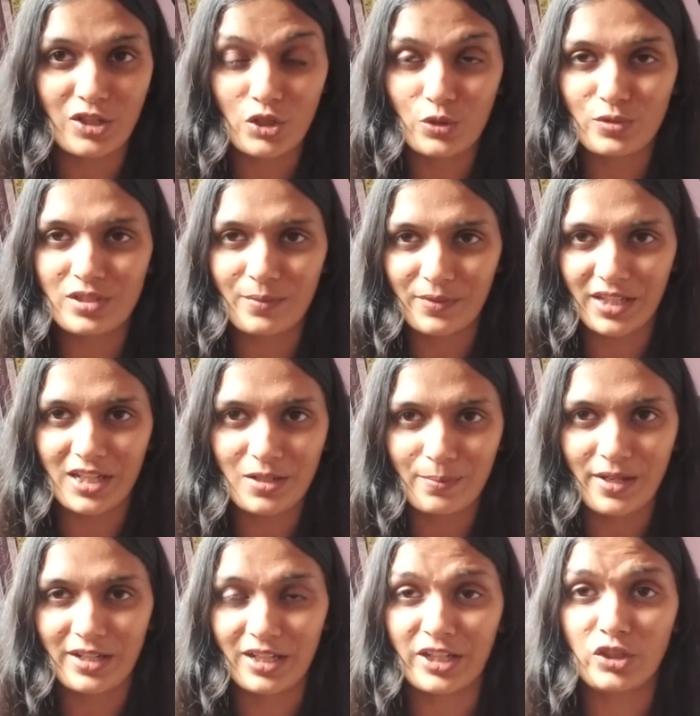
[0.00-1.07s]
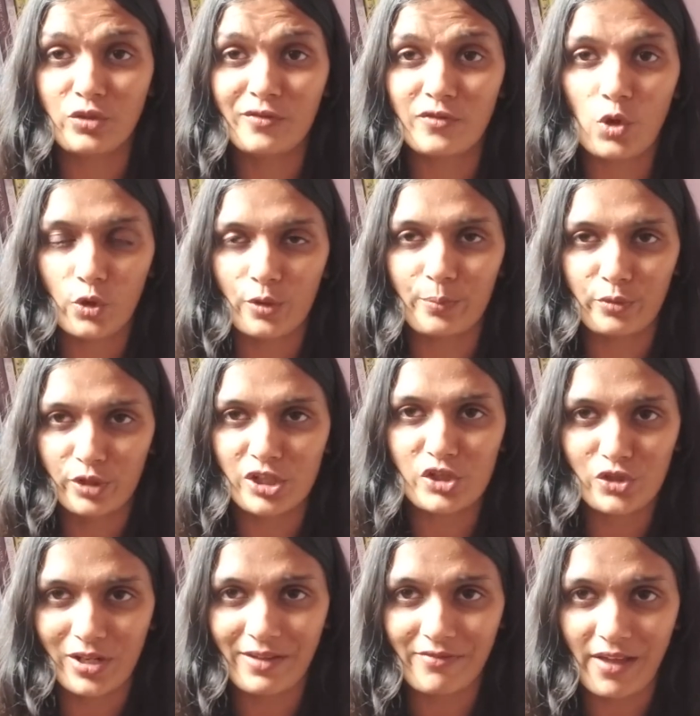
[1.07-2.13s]
and do something independently, you've got to
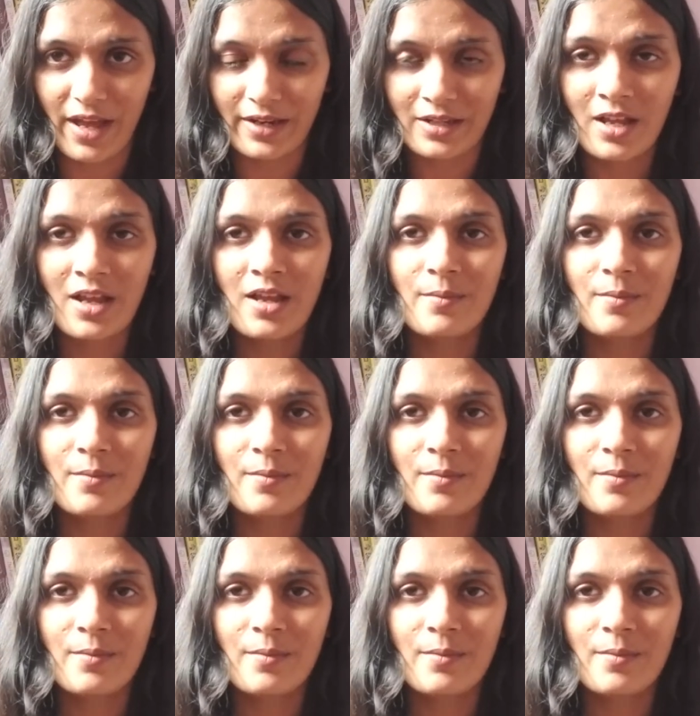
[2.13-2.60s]
appreciate that,